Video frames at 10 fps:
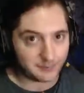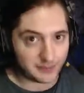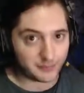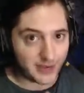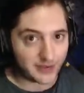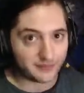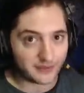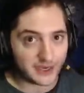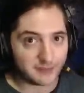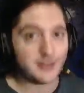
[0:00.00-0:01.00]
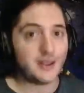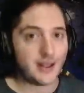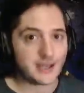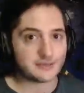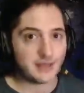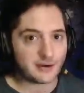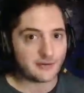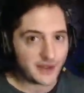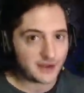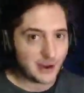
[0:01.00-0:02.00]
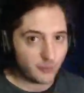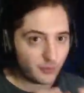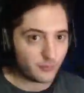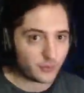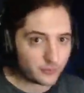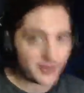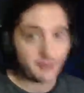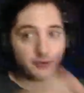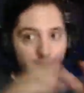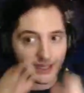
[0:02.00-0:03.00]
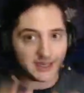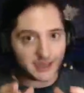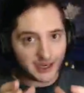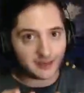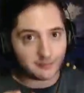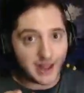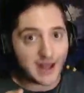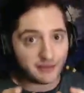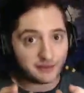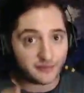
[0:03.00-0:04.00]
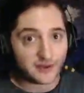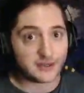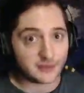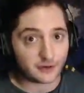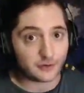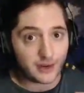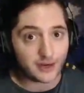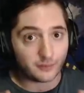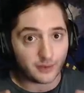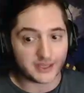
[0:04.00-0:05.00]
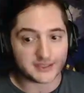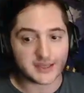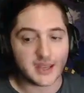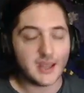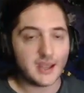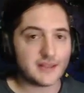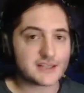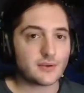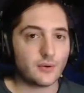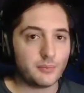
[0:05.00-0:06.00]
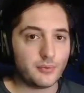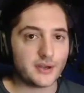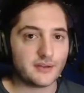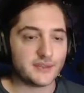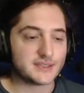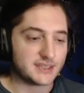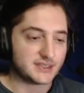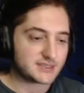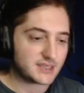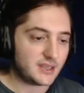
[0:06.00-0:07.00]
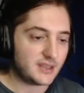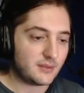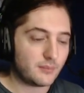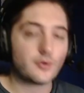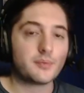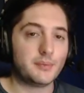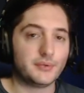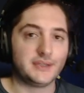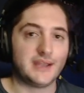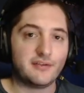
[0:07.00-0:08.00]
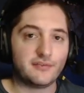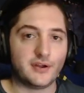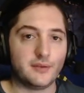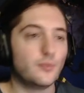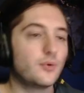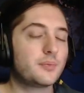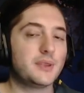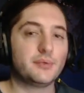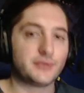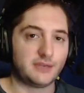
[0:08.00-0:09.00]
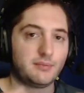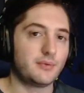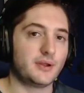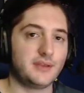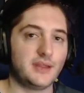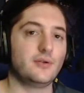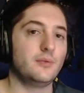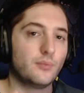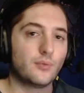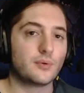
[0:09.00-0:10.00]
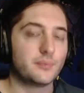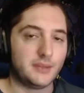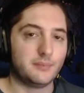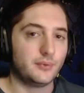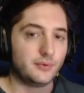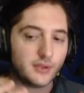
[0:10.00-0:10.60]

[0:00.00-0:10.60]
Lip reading: people out of the game. As a matter of fact, I want more people in the game having fun in the correct ways. And that's the whole point of this is more people need to have fun. More people need to be brought together and more people